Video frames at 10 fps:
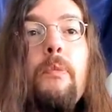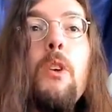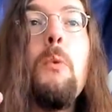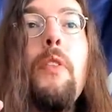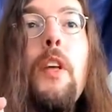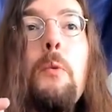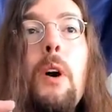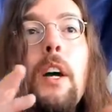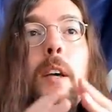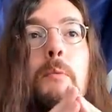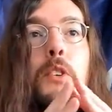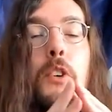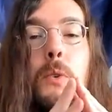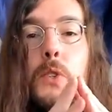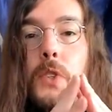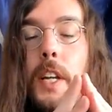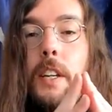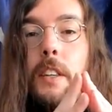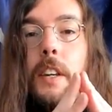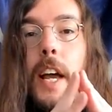What they want him to do is send
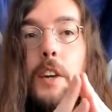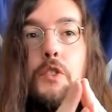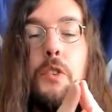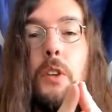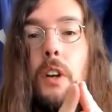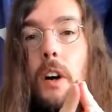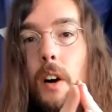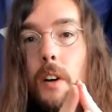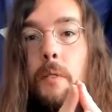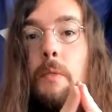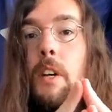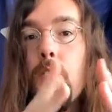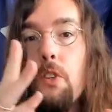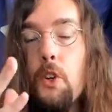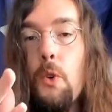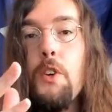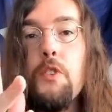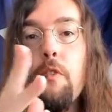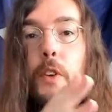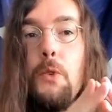in the National Guard to crush a
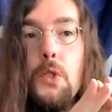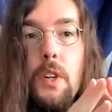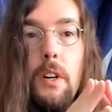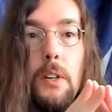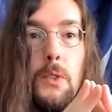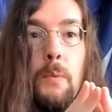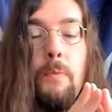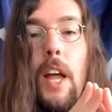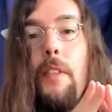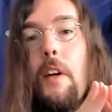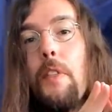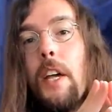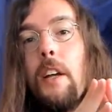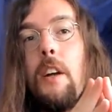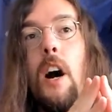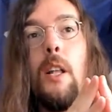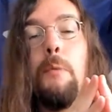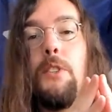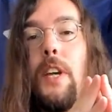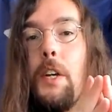few skulls, and then they can call him a
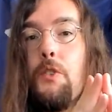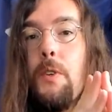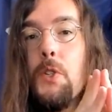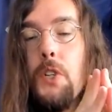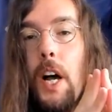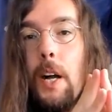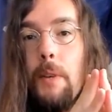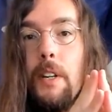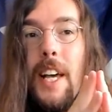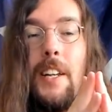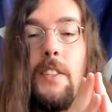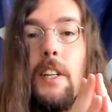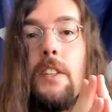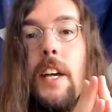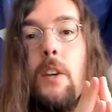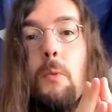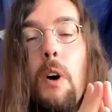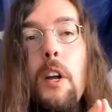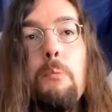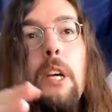dangerous tyrant and a dictator
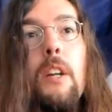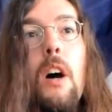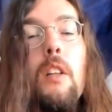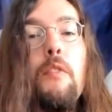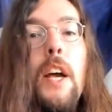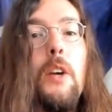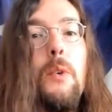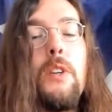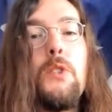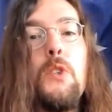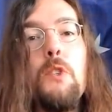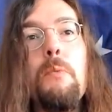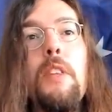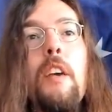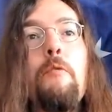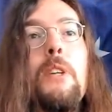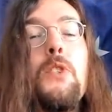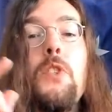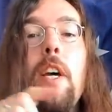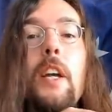wannabe, and all of that criticism that they've been
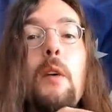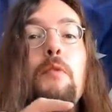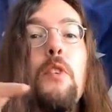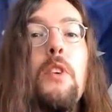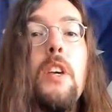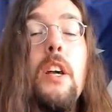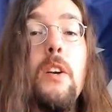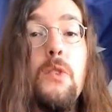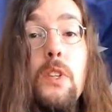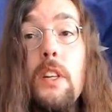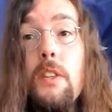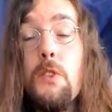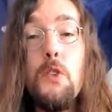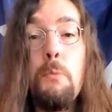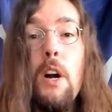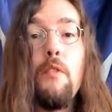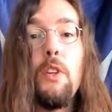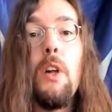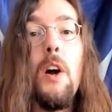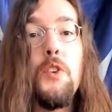setting up for years. And this is part of a
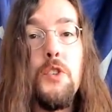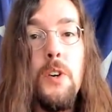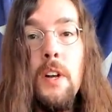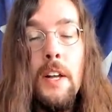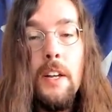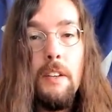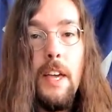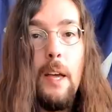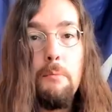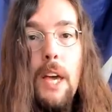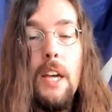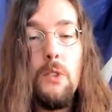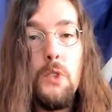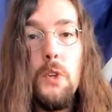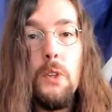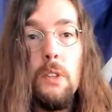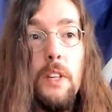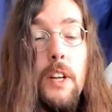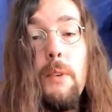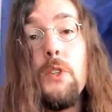larger campaign, certainly.
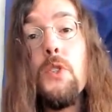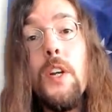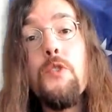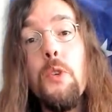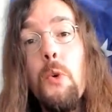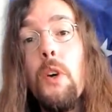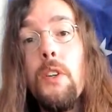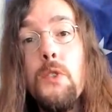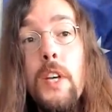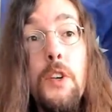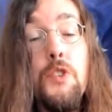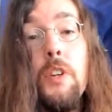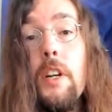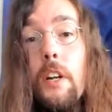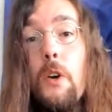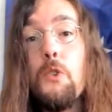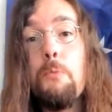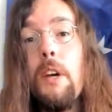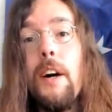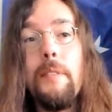There is central organization, and it goes
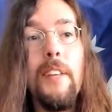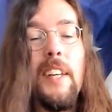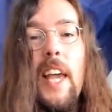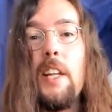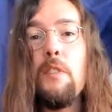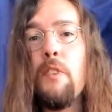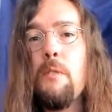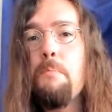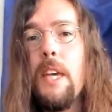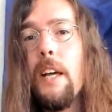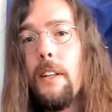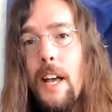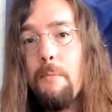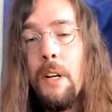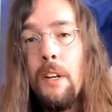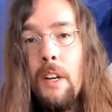beyond, like, Antifa and B L M.